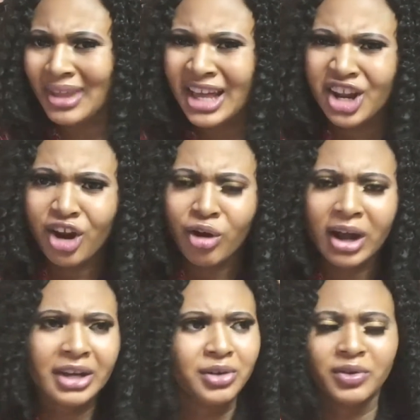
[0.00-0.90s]
And the locker
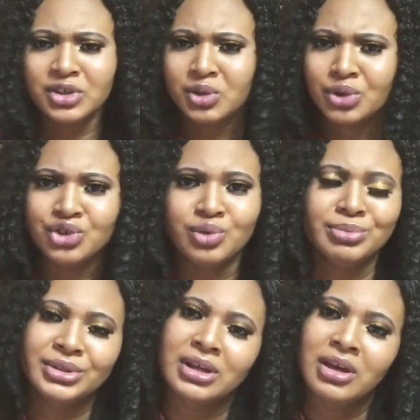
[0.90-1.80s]
and of course the
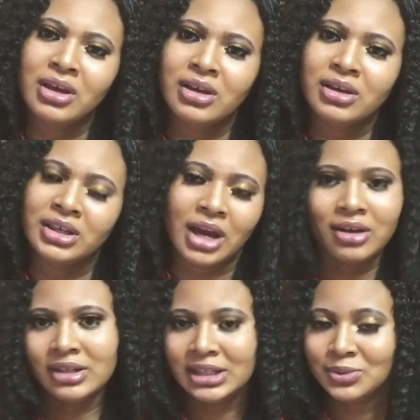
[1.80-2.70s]
wardrobes. Yeah,
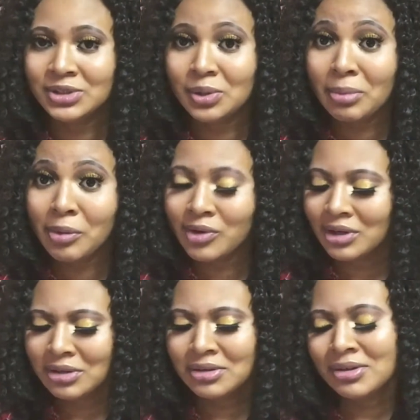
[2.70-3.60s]
that's what's on my wall.
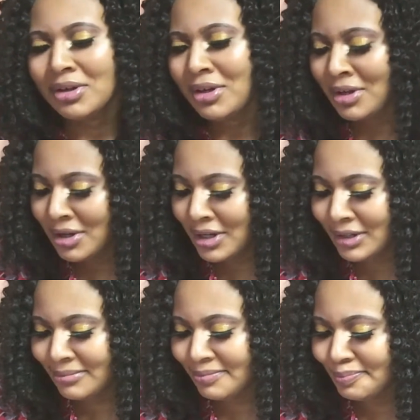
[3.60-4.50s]
I
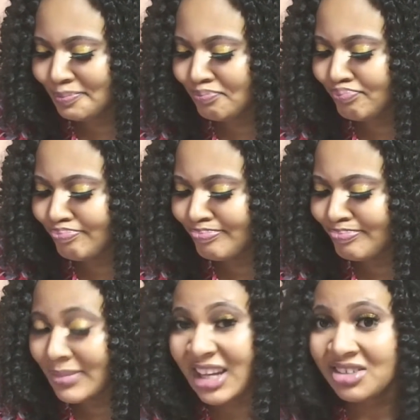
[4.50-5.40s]

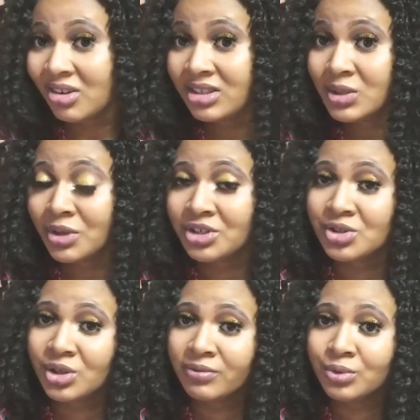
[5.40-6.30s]
got these questions
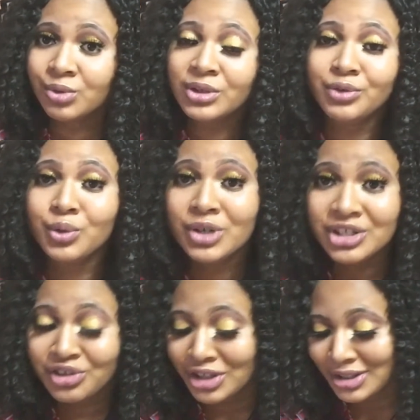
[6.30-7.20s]
off Google if you're
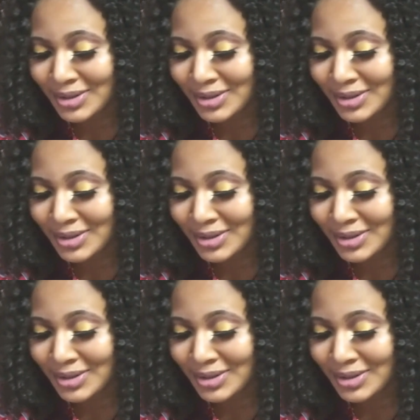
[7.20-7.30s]
wondering.